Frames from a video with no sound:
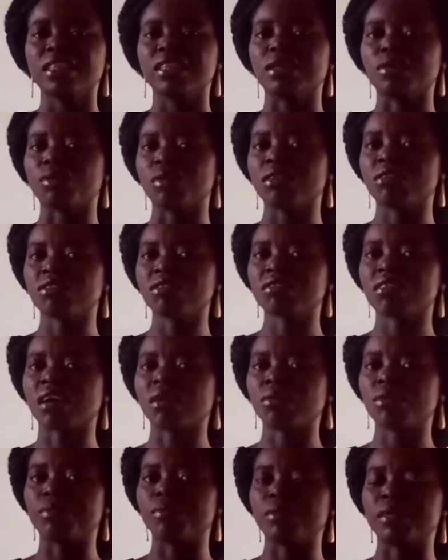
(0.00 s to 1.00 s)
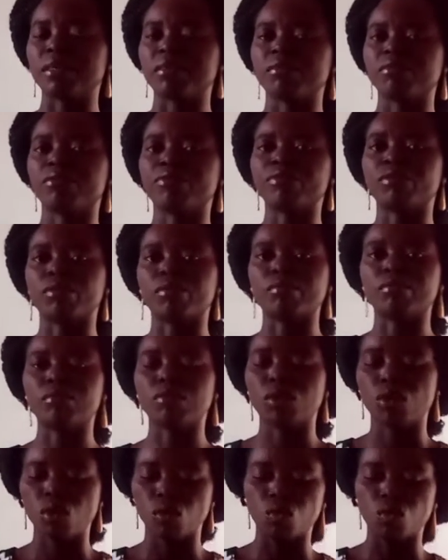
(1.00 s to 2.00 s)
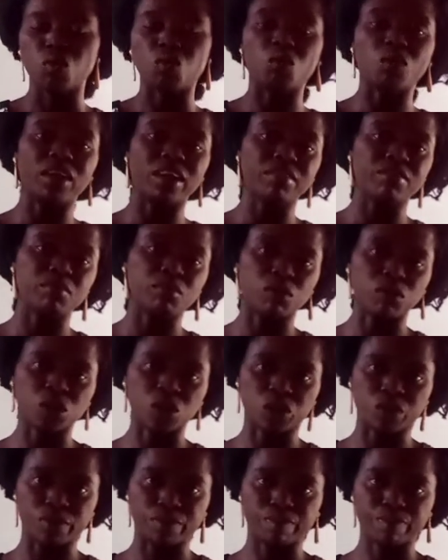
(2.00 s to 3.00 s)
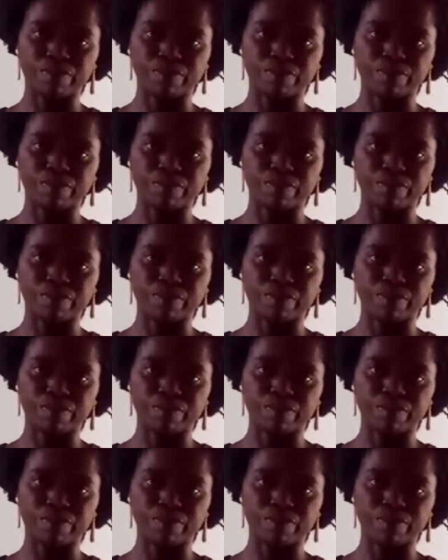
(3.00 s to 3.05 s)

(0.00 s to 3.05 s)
The questions are going to be from wave motion.